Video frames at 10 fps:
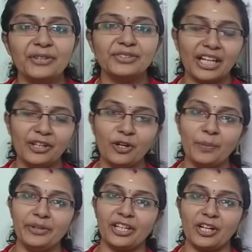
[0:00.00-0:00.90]
So I
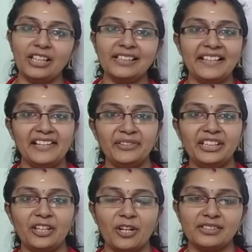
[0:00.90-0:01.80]
hope you are all clear with
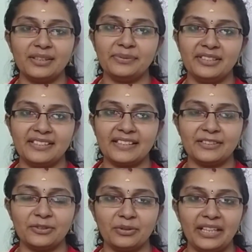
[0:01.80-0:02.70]
the concepts
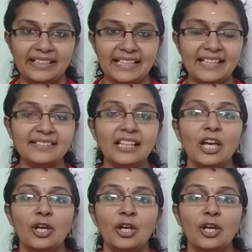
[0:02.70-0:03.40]
discussed today. Yes.